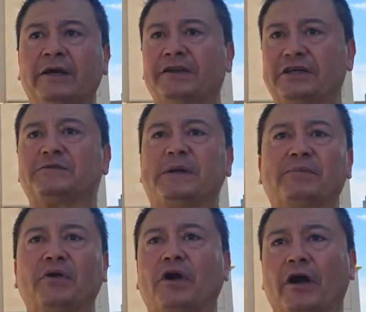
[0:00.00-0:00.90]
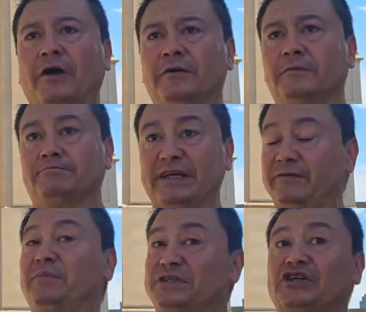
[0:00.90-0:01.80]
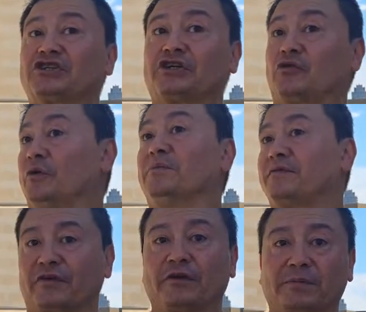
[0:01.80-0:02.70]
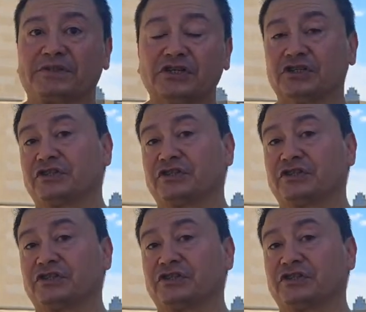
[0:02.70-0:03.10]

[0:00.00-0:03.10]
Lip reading: These people are even potentially groomed for their positions.